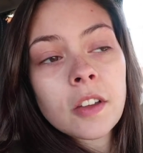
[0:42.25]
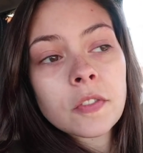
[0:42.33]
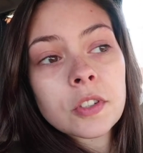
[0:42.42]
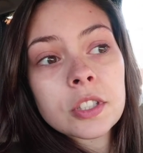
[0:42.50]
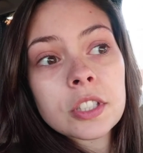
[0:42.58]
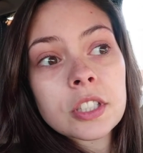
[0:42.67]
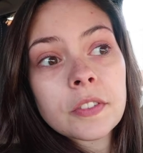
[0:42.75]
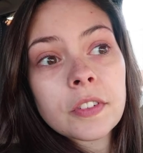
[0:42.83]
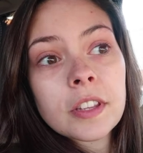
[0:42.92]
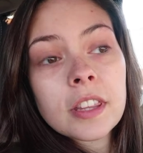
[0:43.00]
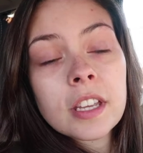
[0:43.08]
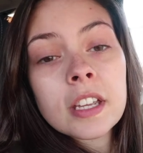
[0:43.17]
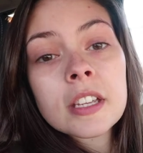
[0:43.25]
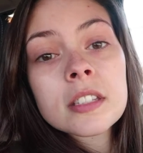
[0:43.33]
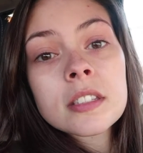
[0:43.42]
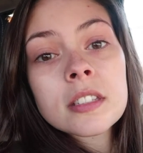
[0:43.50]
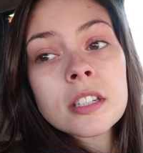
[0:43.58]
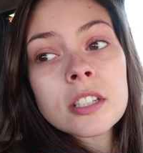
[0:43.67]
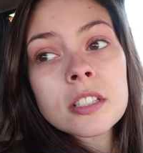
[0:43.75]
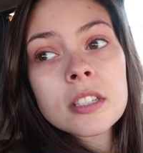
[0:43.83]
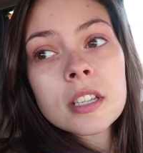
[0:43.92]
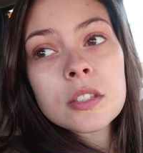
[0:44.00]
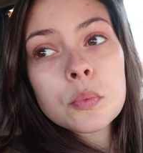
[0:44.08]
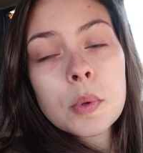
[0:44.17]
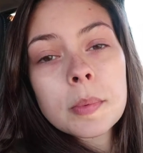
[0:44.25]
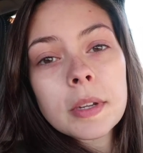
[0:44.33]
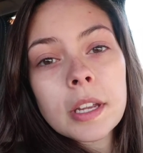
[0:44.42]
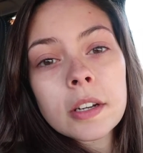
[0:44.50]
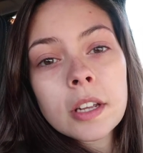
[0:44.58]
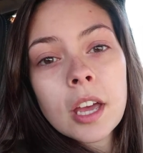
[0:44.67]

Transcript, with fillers: a few different things, such as like sweet potato